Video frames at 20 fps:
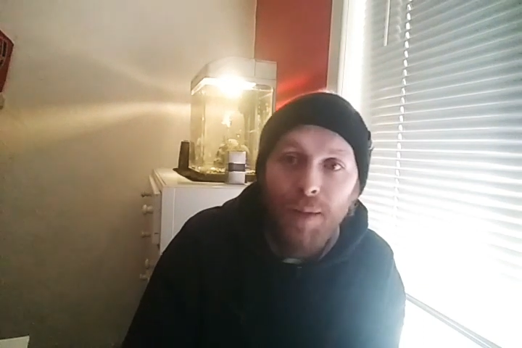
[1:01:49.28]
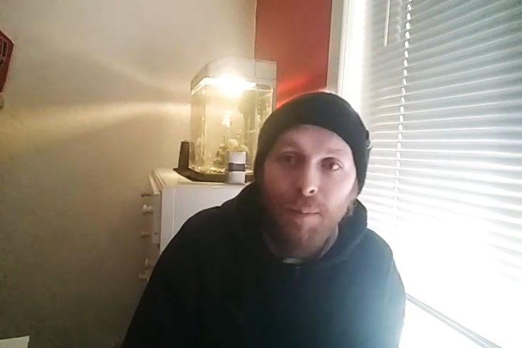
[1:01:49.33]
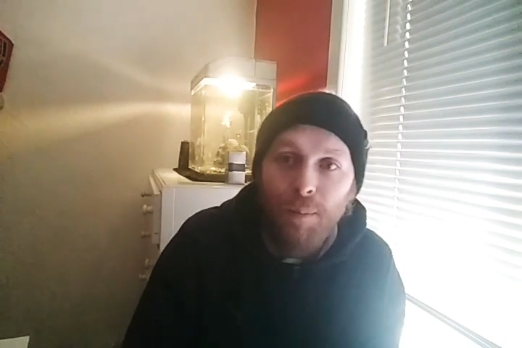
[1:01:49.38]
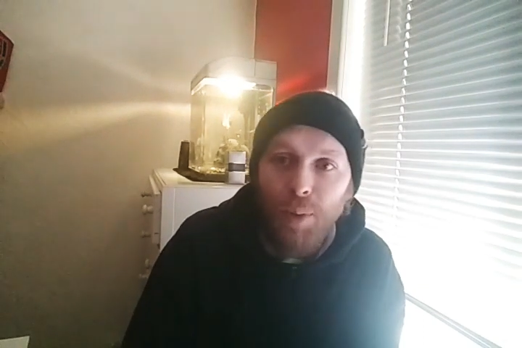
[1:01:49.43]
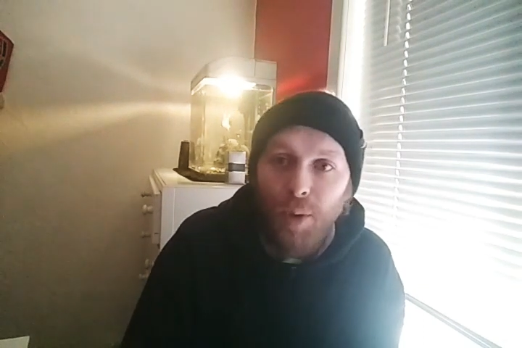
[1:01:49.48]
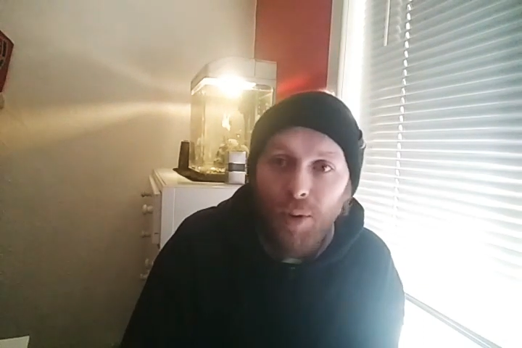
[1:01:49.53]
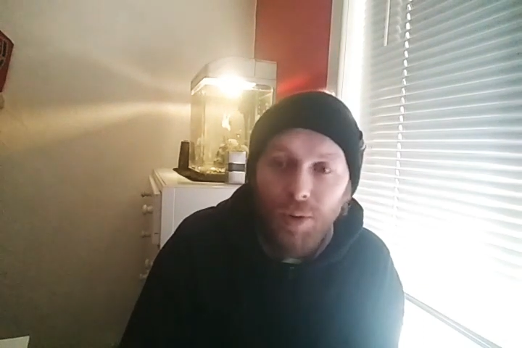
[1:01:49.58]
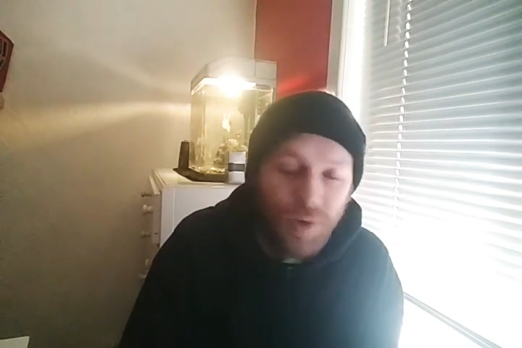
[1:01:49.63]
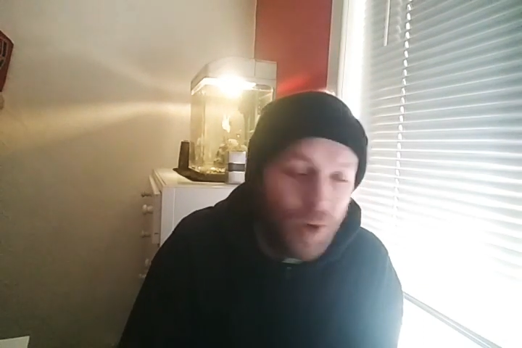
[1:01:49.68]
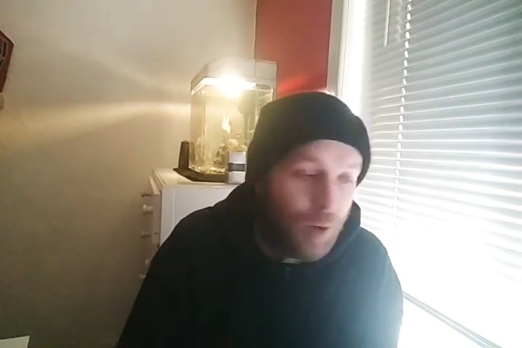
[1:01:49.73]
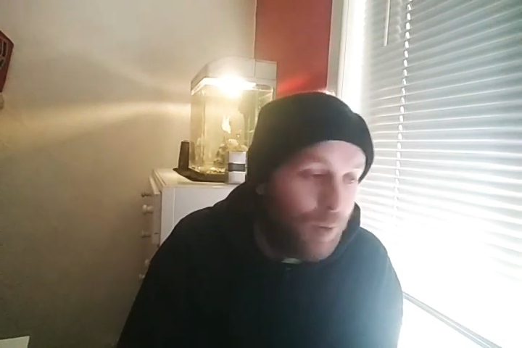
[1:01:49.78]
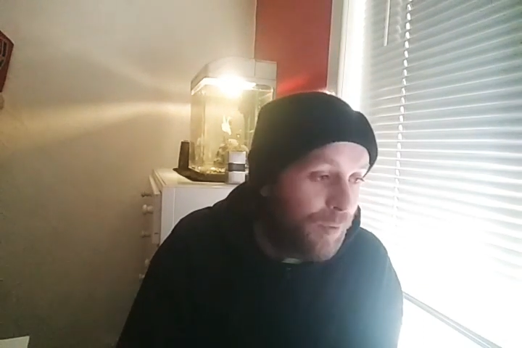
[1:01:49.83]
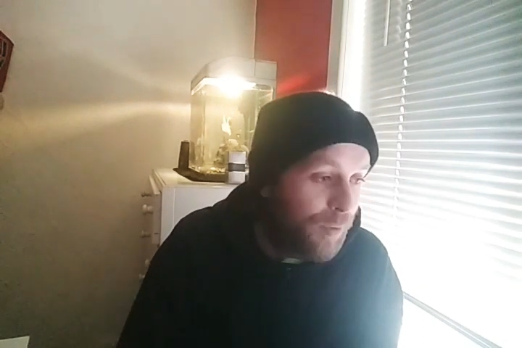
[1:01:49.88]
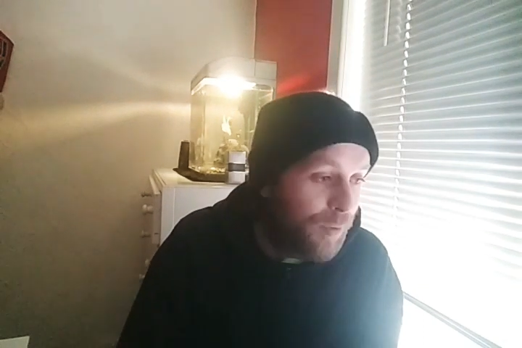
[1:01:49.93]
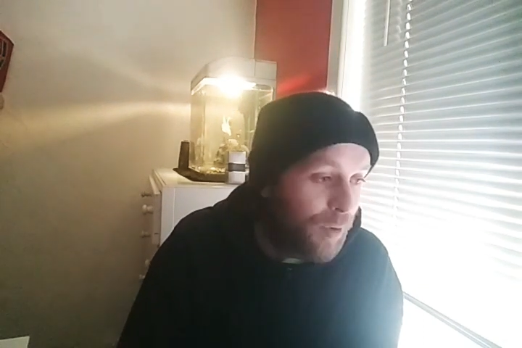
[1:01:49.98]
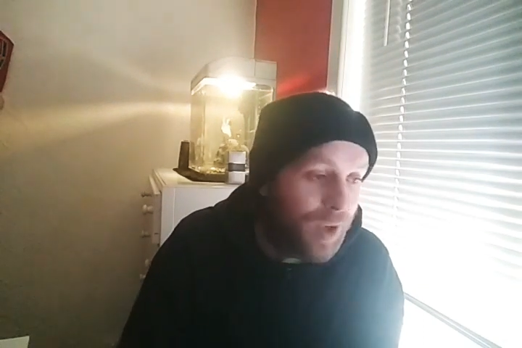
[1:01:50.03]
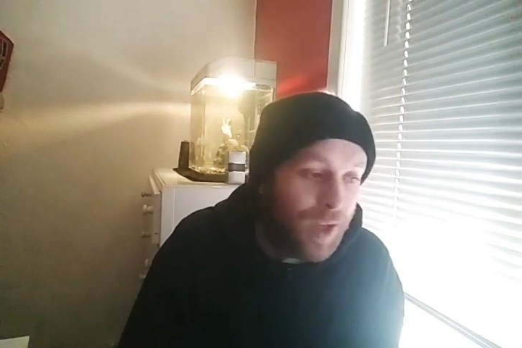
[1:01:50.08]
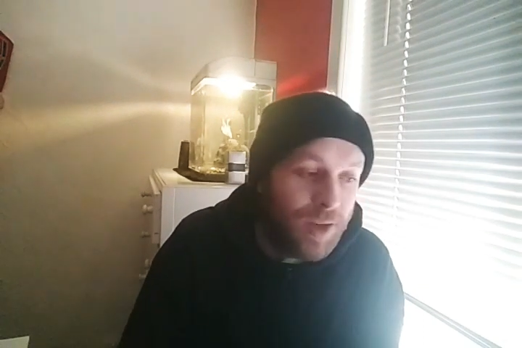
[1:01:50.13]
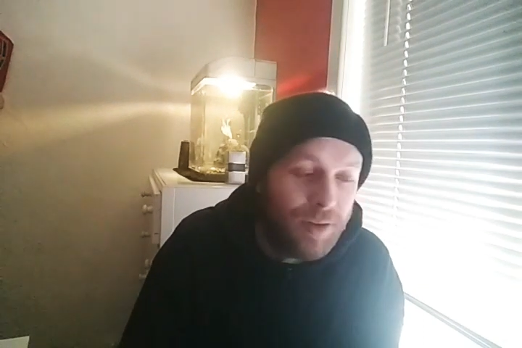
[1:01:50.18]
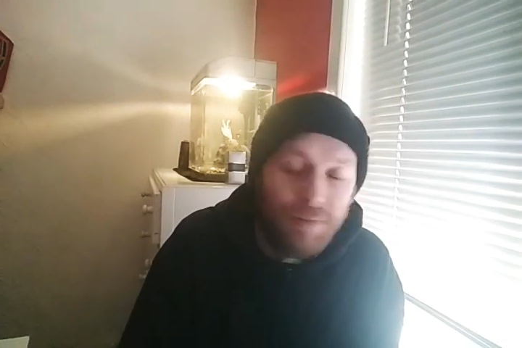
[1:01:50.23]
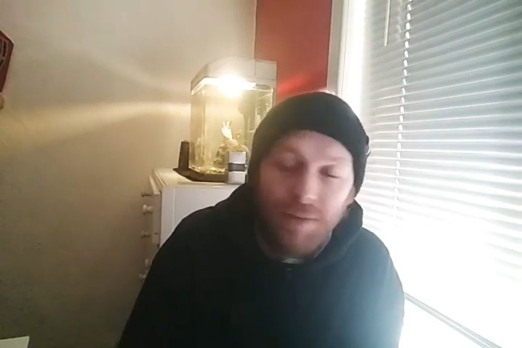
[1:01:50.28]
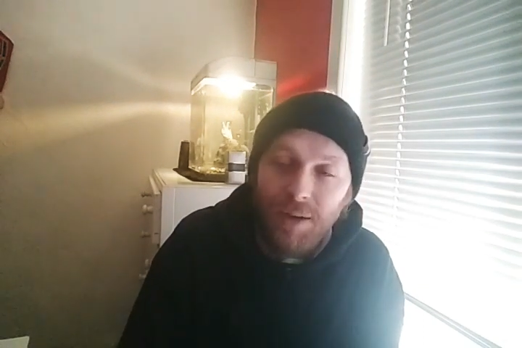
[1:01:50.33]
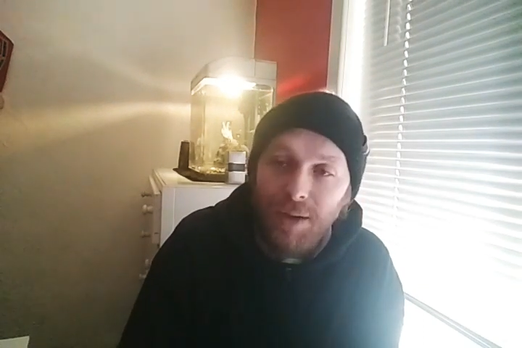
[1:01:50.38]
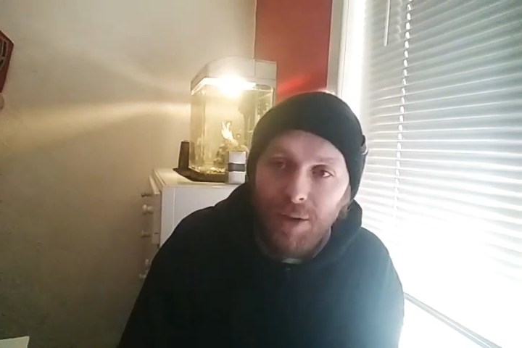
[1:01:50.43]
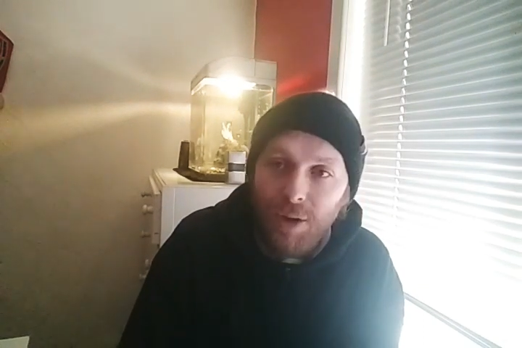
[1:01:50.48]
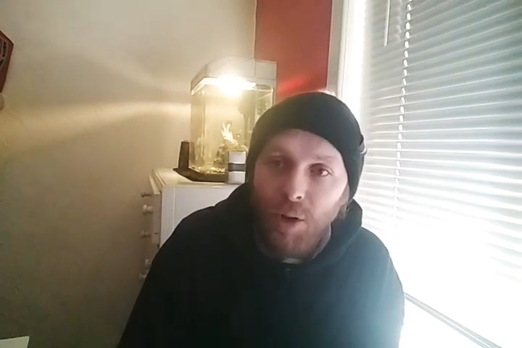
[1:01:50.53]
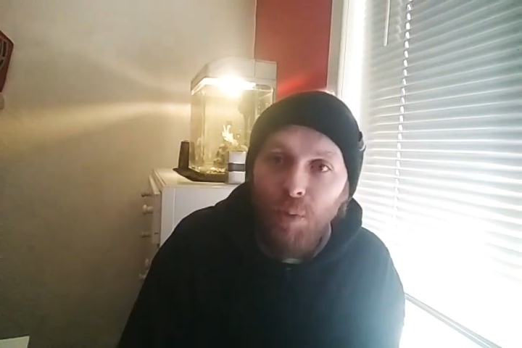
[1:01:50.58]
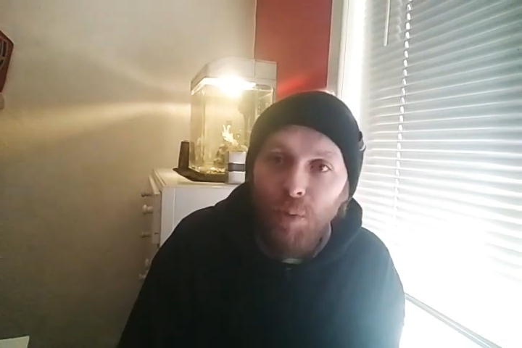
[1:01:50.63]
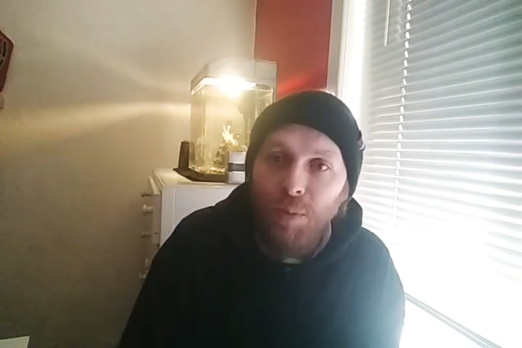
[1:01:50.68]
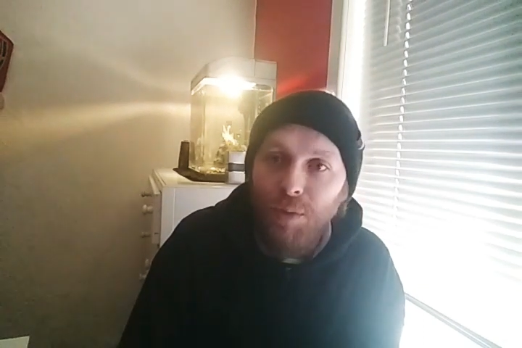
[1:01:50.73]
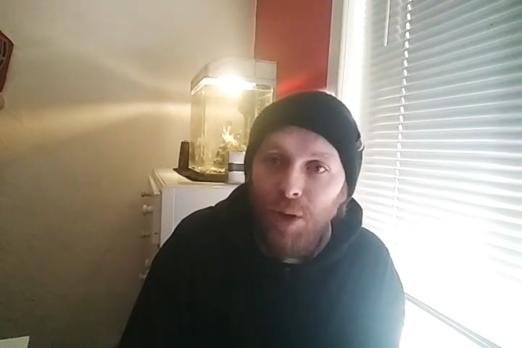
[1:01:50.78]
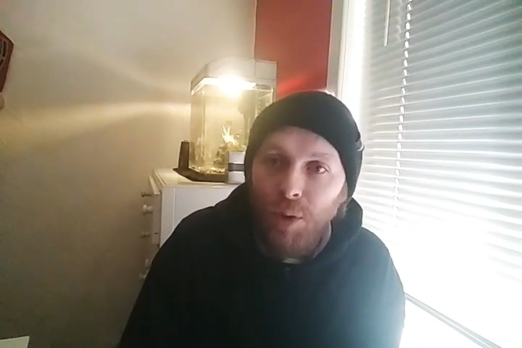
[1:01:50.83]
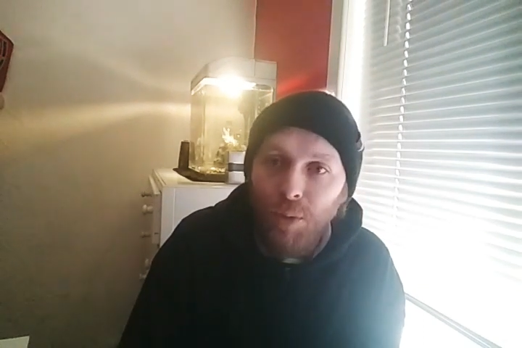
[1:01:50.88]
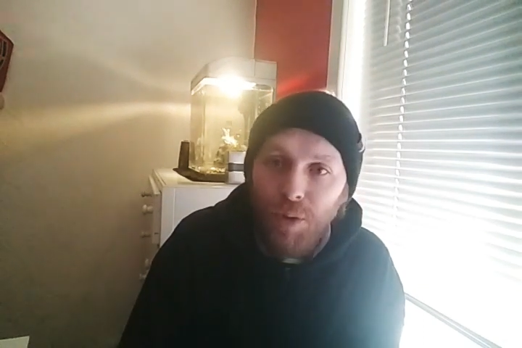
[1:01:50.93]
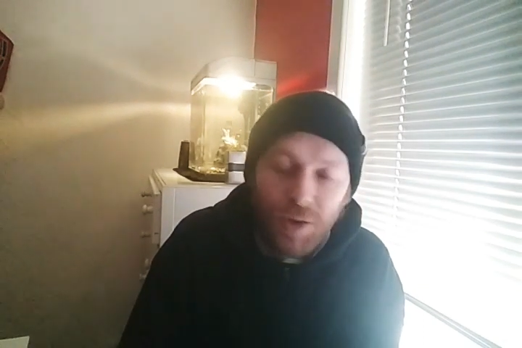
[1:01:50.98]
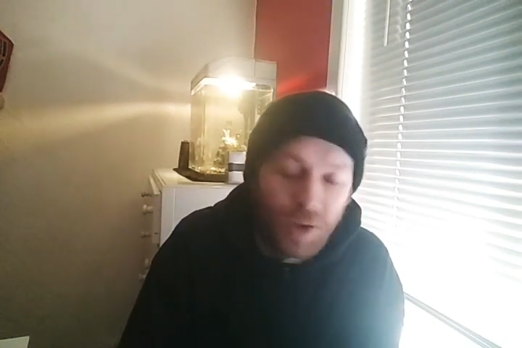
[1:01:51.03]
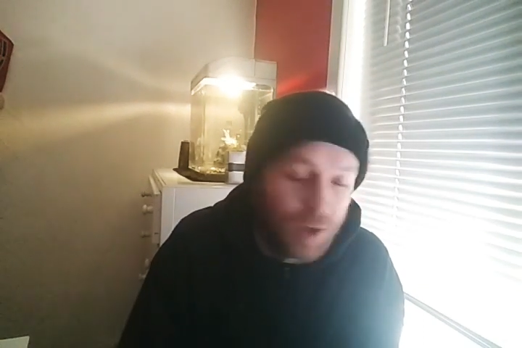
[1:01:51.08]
anywhere. He's an idiot.